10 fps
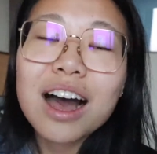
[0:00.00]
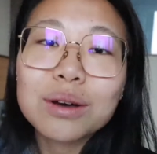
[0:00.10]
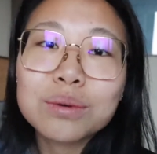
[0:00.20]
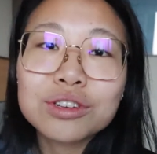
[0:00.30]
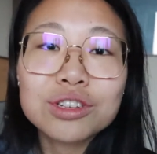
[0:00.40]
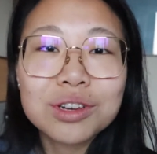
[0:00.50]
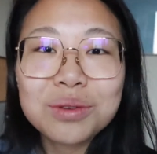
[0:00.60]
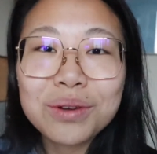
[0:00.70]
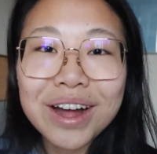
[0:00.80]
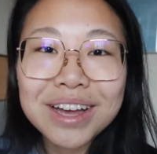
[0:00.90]
I will show
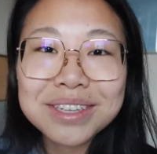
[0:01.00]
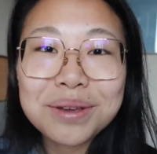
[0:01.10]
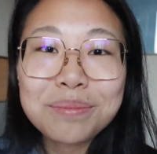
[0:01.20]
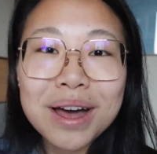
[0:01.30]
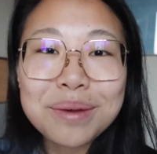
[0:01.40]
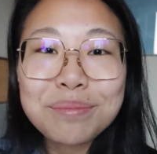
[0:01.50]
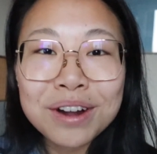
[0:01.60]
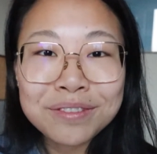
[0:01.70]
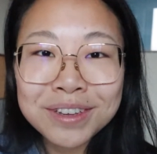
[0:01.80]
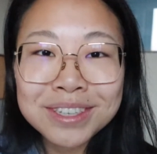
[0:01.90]
you guys my
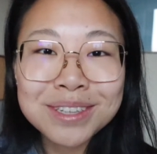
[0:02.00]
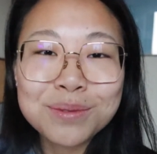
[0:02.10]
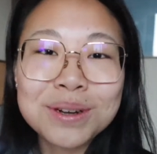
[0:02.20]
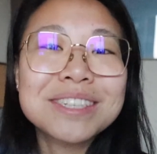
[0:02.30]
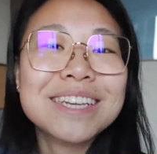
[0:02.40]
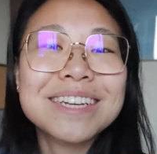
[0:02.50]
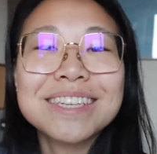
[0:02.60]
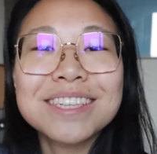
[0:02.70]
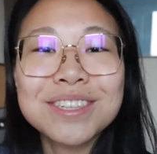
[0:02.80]
breakfast once it is